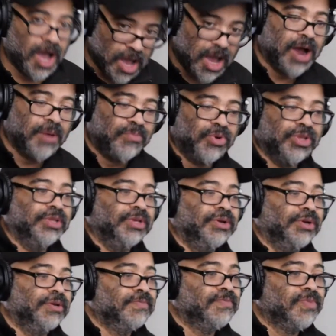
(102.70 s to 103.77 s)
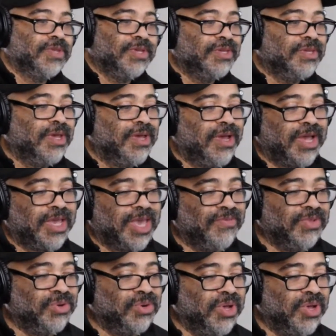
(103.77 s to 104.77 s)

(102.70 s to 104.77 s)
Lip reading: I'm Brent Leary. I gave a little